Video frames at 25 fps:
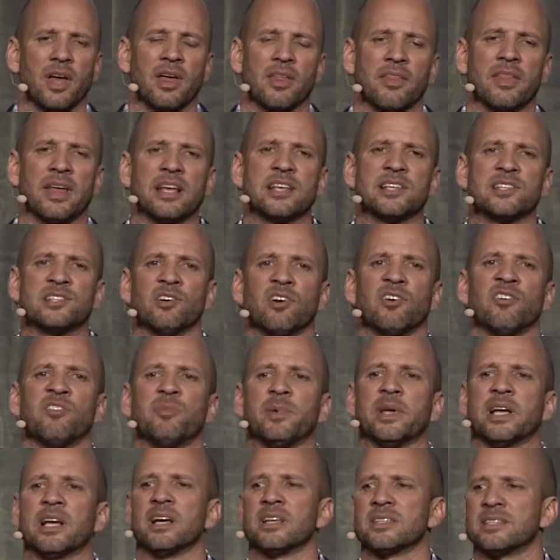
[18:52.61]
they serve
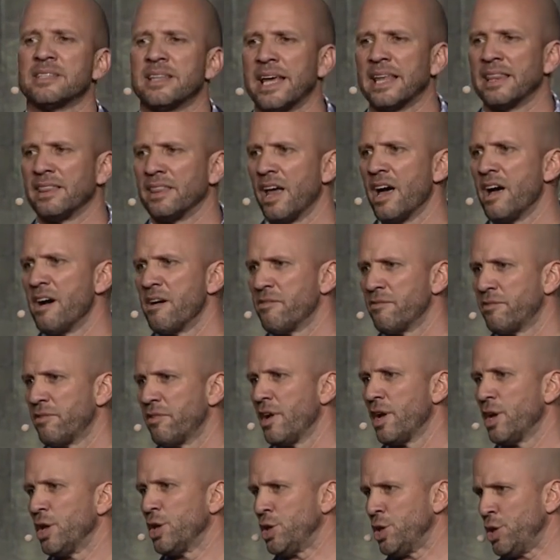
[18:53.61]
because they love
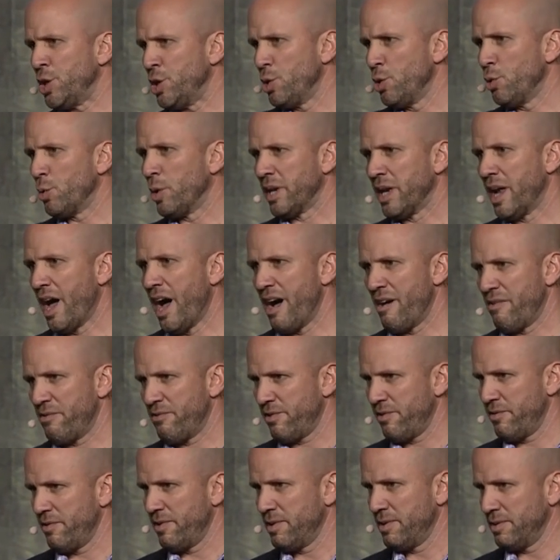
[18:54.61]
you enough.